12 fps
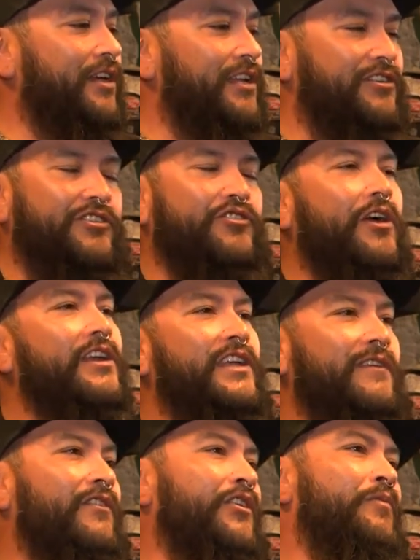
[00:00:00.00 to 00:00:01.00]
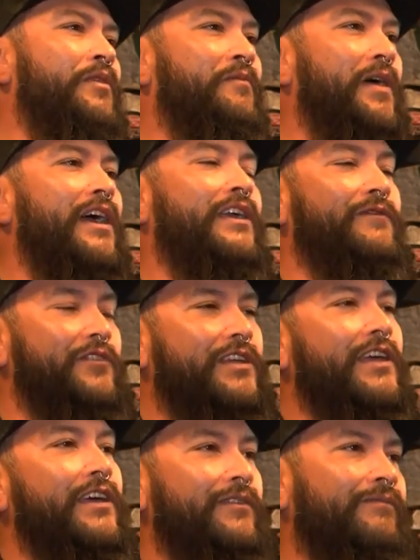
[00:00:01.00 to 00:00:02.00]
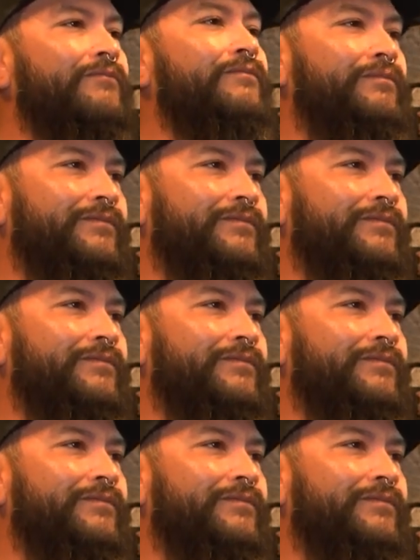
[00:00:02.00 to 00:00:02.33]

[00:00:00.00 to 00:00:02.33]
and just try to give a little bit back if you can.